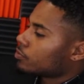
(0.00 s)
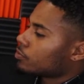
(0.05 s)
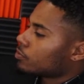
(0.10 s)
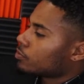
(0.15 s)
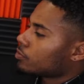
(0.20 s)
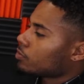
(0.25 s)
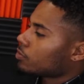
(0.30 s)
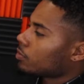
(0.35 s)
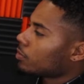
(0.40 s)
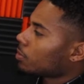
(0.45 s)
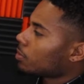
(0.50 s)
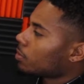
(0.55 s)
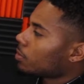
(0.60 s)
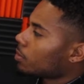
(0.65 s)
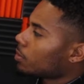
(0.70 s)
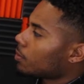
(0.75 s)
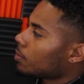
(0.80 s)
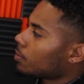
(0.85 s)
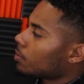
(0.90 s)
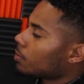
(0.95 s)

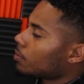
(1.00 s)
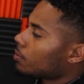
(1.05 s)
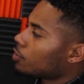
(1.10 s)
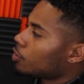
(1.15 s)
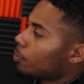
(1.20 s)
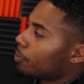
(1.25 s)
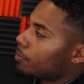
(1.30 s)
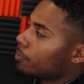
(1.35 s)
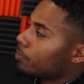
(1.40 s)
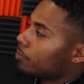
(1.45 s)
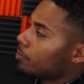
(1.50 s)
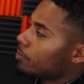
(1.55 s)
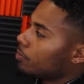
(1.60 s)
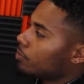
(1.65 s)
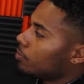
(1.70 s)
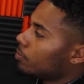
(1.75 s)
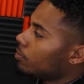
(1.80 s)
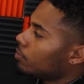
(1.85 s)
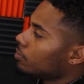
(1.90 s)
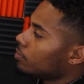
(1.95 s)

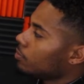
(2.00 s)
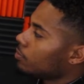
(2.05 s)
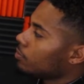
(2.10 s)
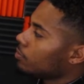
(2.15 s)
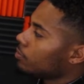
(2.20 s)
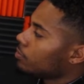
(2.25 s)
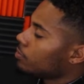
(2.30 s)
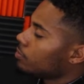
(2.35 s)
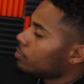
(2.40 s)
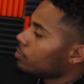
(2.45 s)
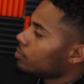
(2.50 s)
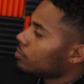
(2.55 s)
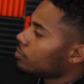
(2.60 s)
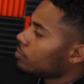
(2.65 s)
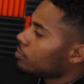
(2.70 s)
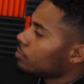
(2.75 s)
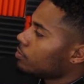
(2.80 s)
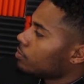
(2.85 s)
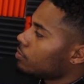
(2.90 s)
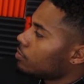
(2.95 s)

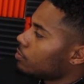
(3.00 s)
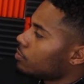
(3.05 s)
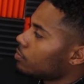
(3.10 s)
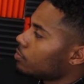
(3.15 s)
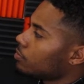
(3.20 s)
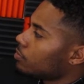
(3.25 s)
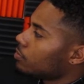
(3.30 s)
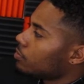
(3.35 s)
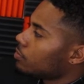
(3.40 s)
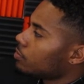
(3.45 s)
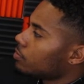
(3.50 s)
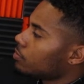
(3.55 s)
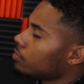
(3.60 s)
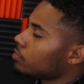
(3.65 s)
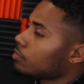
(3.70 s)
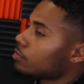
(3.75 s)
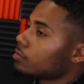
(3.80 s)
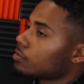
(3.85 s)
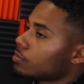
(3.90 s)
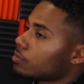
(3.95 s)

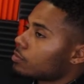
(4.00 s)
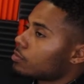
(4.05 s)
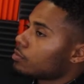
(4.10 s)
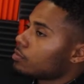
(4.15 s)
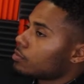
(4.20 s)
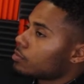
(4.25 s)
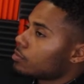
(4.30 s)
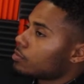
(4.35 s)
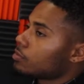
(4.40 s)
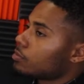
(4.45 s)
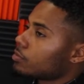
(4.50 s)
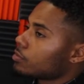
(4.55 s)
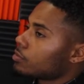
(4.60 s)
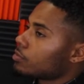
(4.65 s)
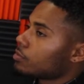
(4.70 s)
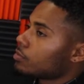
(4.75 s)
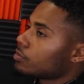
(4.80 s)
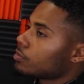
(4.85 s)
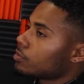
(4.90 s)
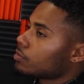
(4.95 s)

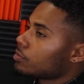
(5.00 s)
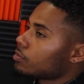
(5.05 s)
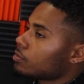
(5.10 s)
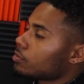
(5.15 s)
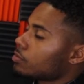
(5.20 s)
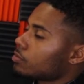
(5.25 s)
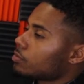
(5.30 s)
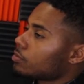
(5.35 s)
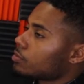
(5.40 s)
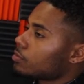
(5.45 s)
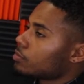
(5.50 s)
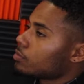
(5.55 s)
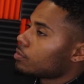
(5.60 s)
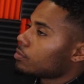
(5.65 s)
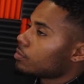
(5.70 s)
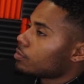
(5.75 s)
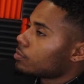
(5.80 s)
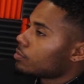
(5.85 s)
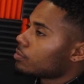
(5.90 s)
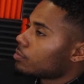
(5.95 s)

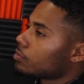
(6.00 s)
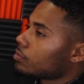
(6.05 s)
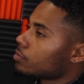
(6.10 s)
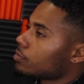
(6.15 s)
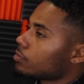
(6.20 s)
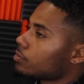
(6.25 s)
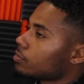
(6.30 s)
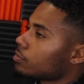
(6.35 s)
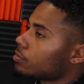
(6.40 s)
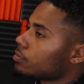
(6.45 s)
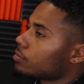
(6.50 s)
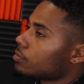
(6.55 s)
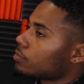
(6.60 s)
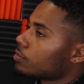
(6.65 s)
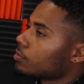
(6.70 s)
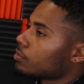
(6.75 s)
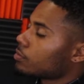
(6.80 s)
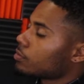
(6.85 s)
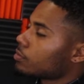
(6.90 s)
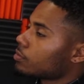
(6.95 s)

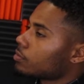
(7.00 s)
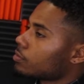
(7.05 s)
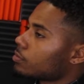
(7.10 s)
(not speaking)